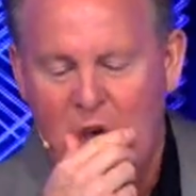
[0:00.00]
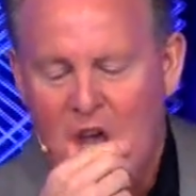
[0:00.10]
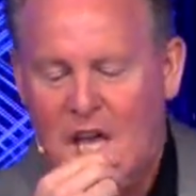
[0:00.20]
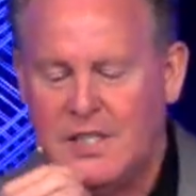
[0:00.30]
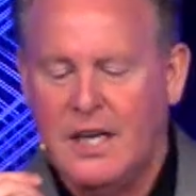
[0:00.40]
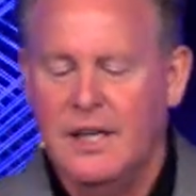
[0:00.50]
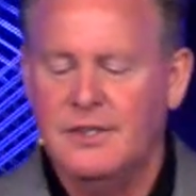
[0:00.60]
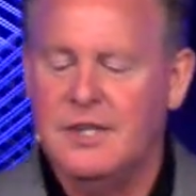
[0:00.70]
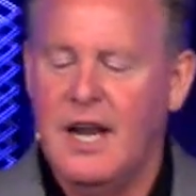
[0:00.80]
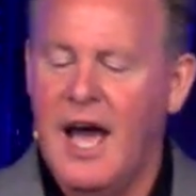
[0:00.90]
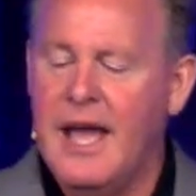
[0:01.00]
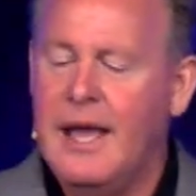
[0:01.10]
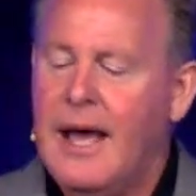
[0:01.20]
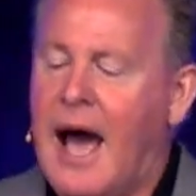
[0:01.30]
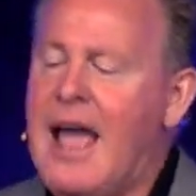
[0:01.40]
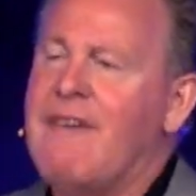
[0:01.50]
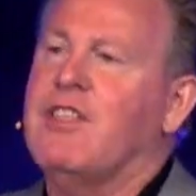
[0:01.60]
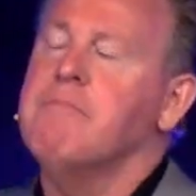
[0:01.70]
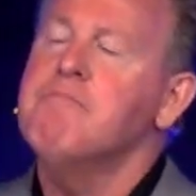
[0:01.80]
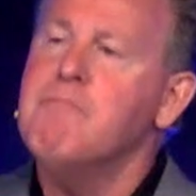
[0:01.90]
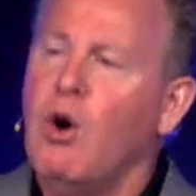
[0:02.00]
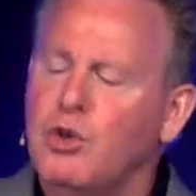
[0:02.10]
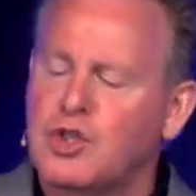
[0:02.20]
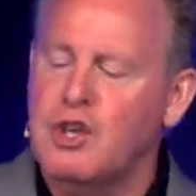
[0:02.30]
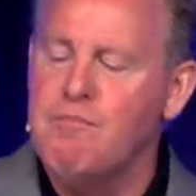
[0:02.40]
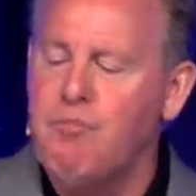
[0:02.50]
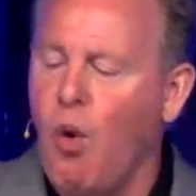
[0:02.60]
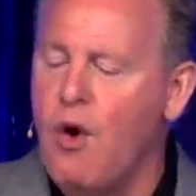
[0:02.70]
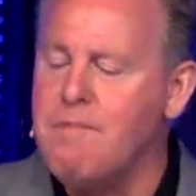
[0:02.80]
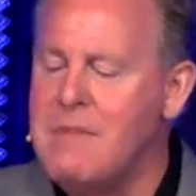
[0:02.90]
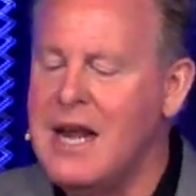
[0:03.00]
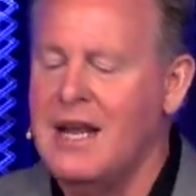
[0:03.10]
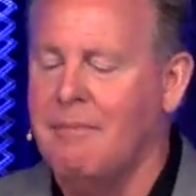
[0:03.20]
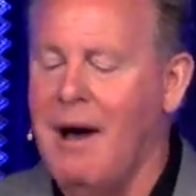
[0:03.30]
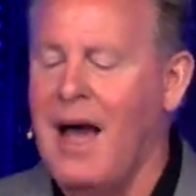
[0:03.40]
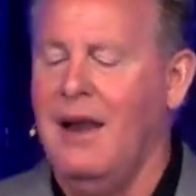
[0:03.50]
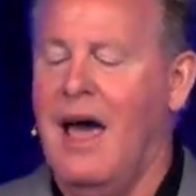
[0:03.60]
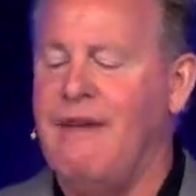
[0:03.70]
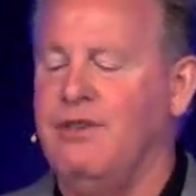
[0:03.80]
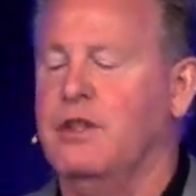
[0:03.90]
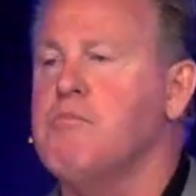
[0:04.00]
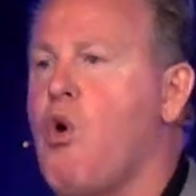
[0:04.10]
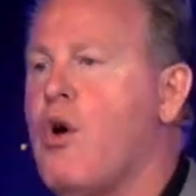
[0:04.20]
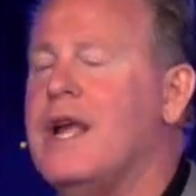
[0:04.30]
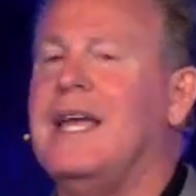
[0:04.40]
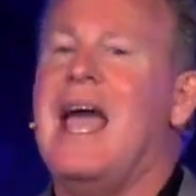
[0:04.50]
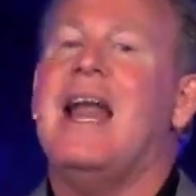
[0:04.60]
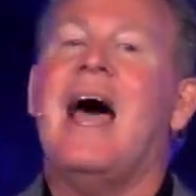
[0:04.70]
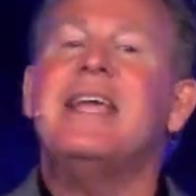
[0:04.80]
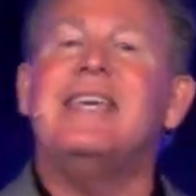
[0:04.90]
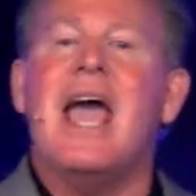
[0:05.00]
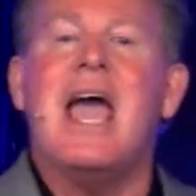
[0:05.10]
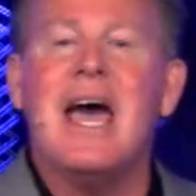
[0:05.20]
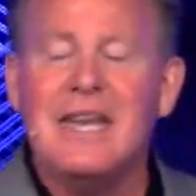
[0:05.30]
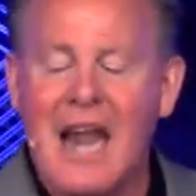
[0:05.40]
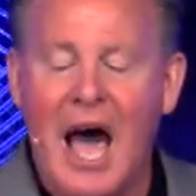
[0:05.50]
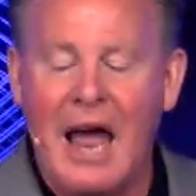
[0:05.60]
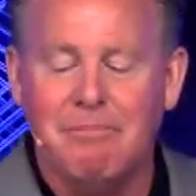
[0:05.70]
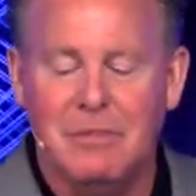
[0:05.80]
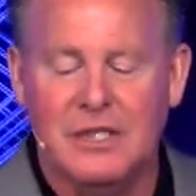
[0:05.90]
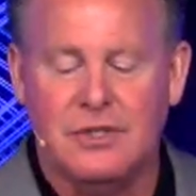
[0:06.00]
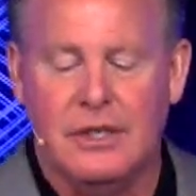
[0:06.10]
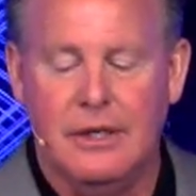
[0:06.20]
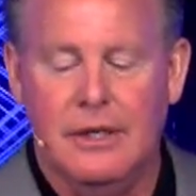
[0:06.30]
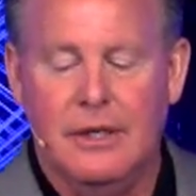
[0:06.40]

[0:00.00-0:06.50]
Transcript: He said, listen, I have the most important meeting of my life in the morning and I cannot miss it.